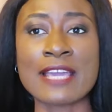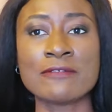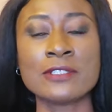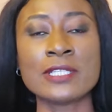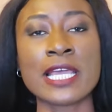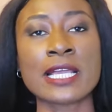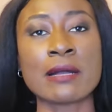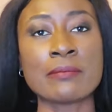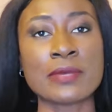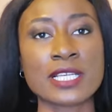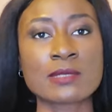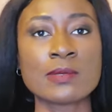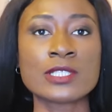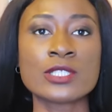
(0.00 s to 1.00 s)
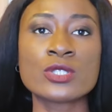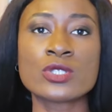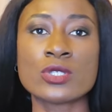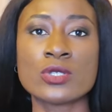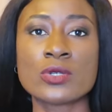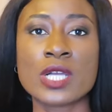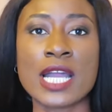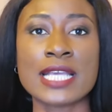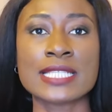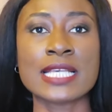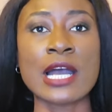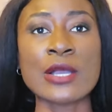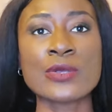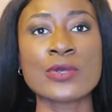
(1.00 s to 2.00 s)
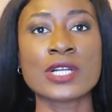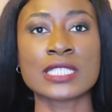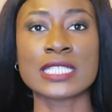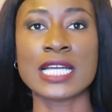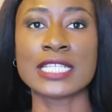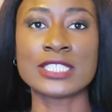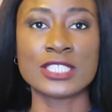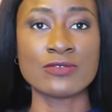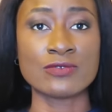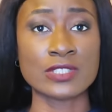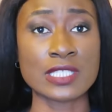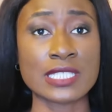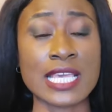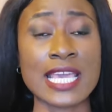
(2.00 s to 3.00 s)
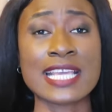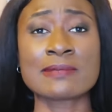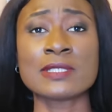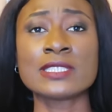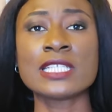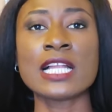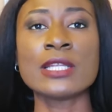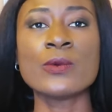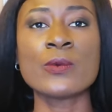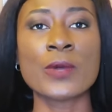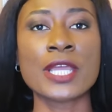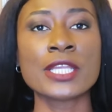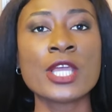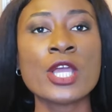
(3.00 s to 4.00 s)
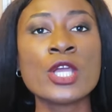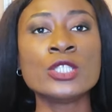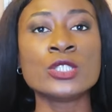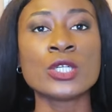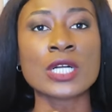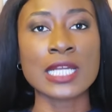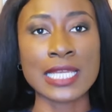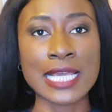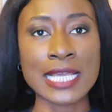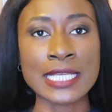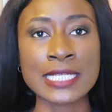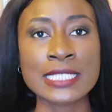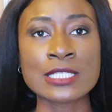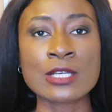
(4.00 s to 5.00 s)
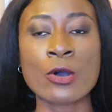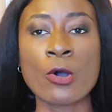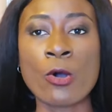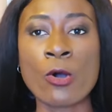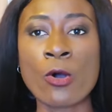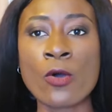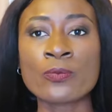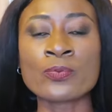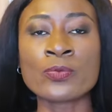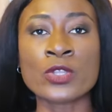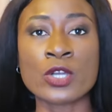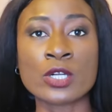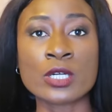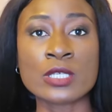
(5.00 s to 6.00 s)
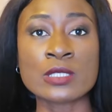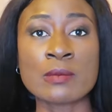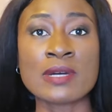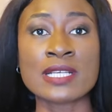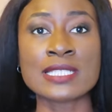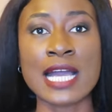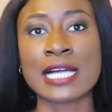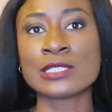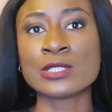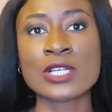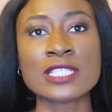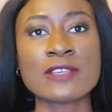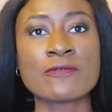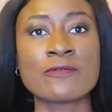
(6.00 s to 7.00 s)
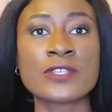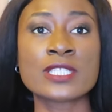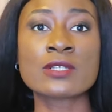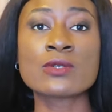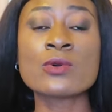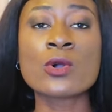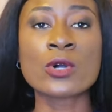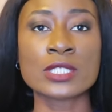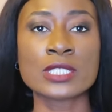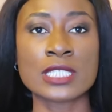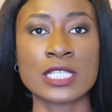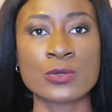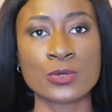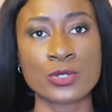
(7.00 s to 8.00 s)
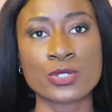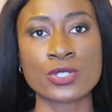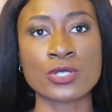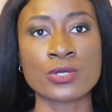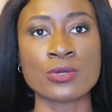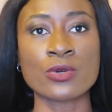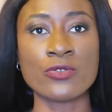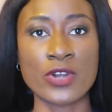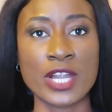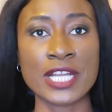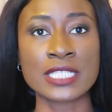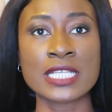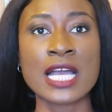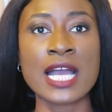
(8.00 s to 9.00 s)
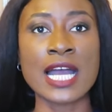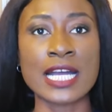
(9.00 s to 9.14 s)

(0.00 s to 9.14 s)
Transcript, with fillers: i feel like i'm explaining to you guys how you can achieve this especially when your clients or your customers are not in physical contact with you right